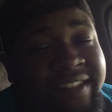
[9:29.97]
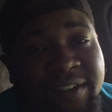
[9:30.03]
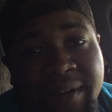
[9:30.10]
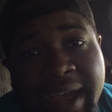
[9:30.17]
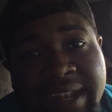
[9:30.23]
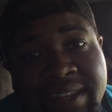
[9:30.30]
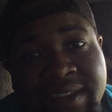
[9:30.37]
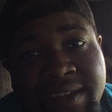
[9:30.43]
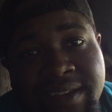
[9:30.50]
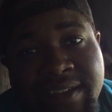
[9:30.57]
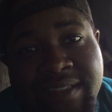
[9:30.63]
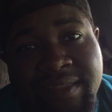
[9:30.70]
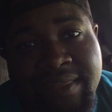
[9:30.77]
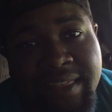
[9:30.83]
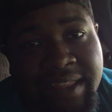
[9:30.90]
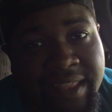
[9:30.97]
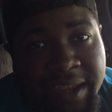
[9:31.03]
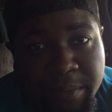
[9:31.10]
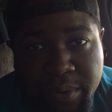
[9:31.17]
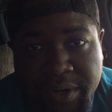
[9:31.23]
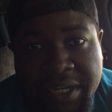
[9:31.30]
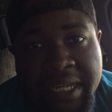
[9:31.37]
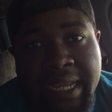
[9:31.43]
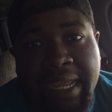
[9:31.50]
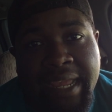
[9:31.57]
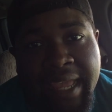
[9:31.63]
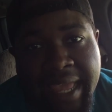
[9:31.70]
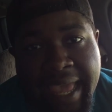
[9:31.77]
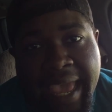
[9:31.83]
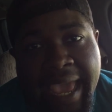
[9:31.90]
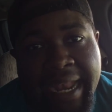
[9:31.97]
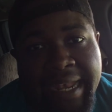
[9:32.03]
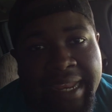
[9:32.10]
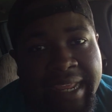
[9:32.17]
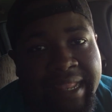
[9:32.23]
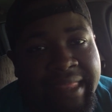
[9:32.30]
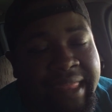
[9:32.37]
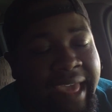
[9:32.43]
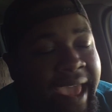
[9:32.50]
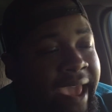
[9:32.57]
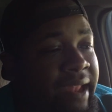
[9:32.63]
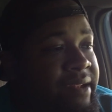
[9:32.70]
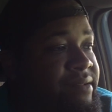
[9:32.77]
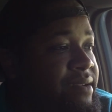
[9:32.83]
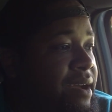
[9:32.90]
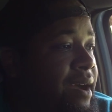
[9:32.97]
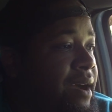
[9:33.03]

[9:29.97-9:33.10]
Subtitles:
So I took the liberty and did that.